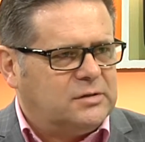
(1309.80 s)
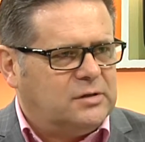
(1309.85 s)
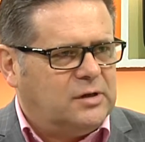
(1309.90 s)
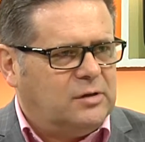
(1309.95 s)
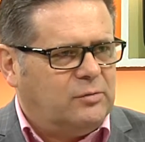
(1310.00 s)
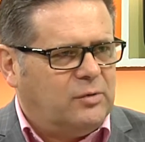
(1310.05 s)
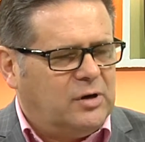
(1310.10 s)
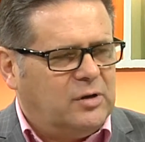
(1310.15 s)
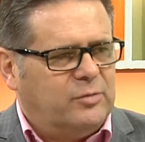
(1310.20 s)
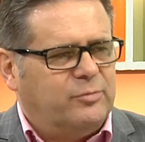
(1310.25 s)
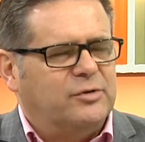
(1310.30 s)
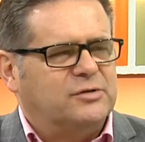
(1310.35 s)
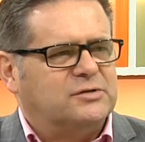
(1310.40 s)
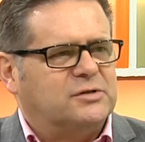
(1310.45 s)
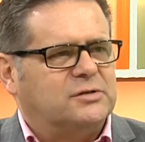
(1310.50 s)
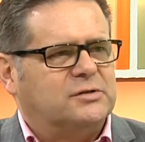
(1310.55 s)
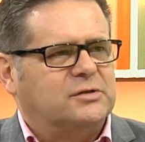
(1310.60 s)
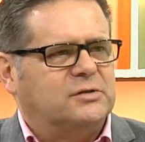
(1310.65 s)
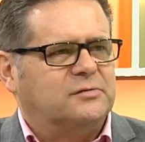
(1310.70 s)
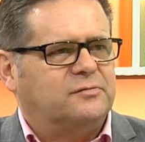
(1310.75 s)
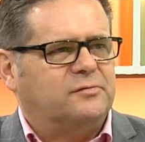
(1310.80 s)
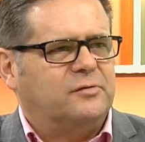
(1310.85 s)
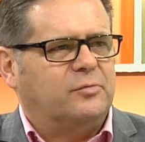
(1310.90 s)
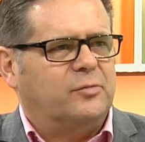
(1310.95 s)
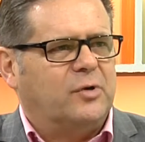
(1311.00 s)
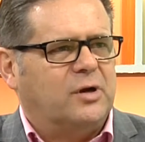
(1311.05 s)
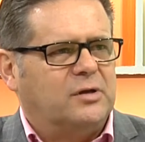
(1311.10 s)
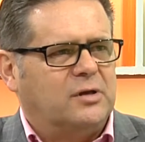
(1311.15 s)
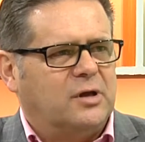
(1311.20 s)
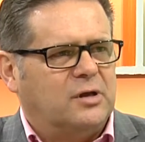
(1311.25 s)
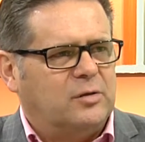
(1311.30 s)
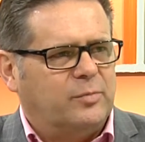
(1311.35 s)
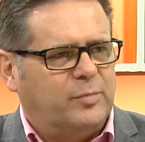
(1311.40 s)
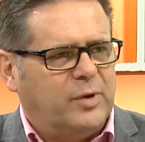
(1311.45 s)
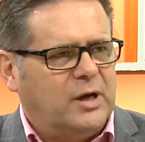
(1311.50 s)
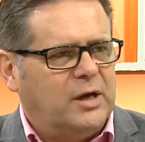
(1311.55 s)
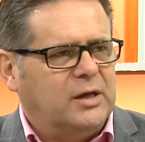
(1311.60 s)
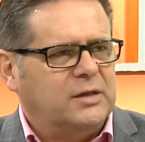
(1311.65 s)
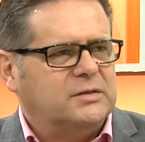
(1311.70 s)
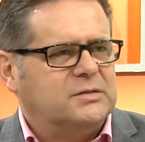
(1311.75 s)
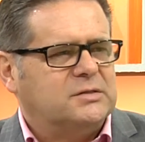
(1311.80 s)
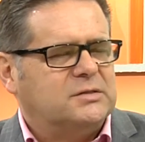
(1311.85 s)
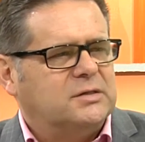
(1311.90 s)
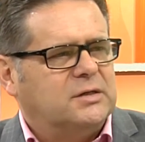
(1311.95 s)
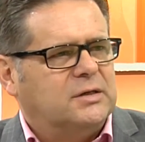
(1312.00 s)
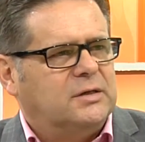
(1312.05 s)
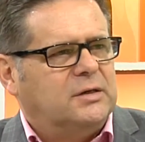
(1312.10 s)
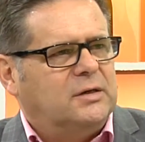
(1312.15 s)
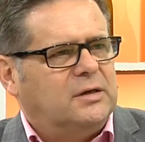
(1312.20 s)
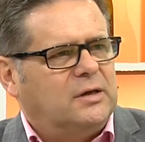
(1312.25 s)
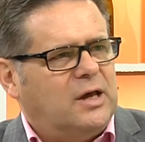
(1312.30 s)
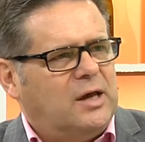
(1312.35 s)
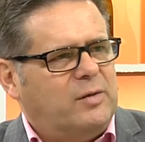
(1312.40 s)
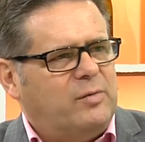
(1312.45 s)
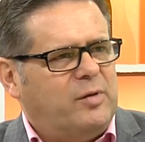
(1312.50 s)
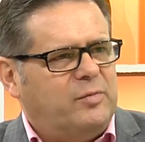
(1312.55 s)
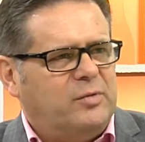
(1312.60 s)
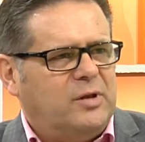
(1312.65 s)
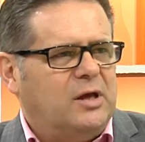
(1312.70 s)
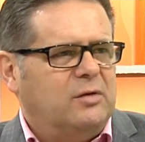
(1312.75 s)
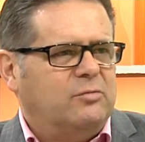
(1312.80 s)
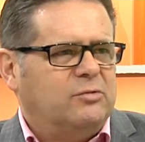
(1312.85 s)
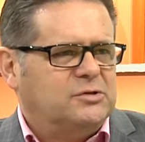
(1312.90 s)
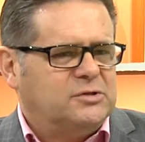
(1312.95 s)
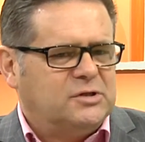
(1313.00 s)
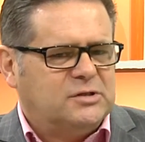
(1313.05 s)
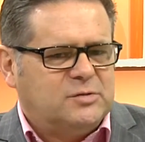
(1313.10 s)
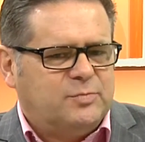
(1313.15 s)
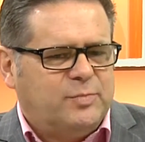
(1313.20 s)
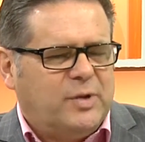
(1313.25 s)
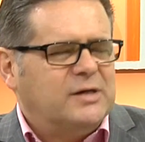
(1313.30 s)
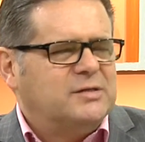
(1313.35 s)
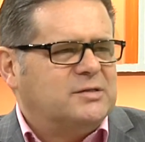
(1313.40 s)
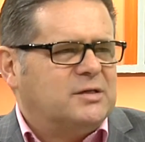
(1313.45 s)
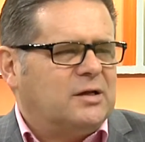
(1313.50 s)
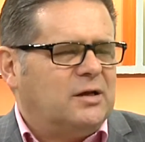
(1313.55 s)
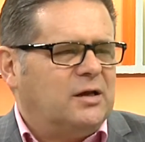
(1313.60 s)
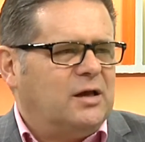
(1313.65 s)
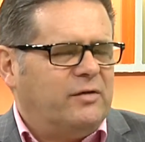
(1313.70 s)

one of the musicians from one of the other bands came up and they would just basically